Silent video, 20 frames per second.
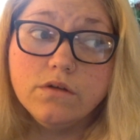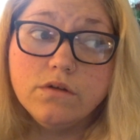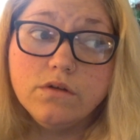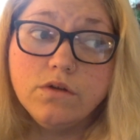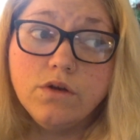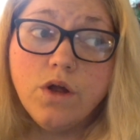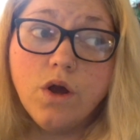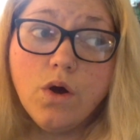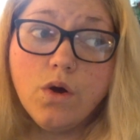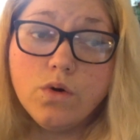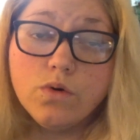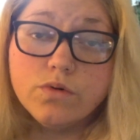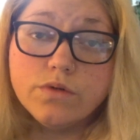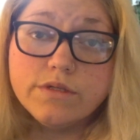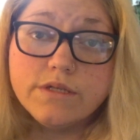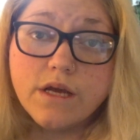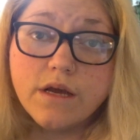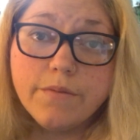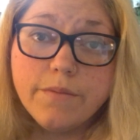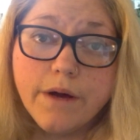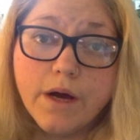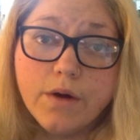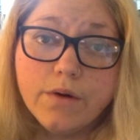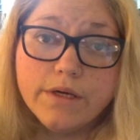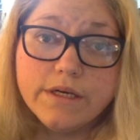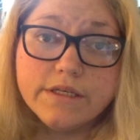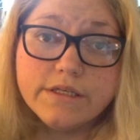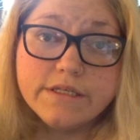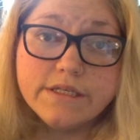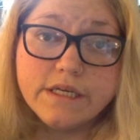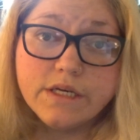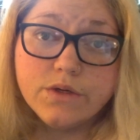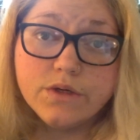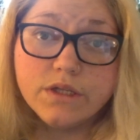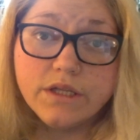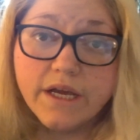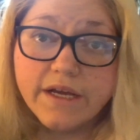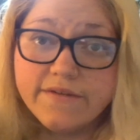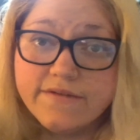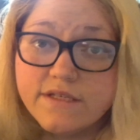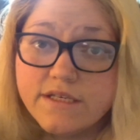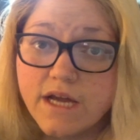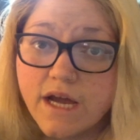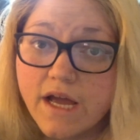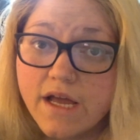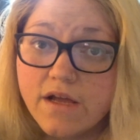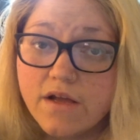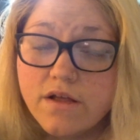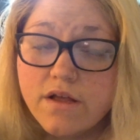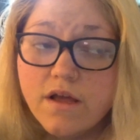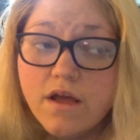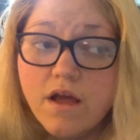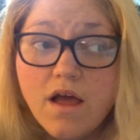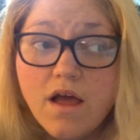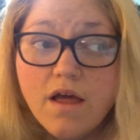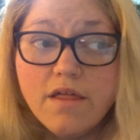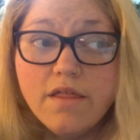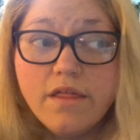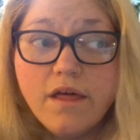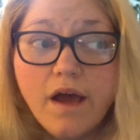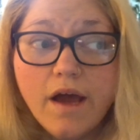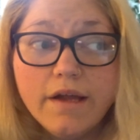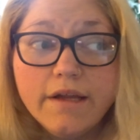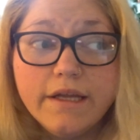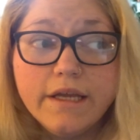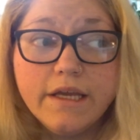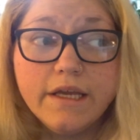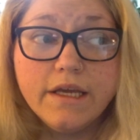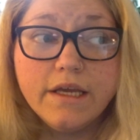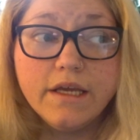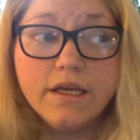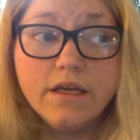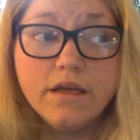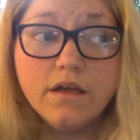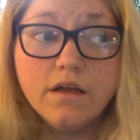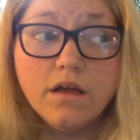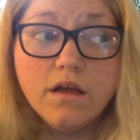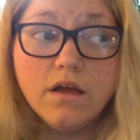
knows about his secret lifestyle, that he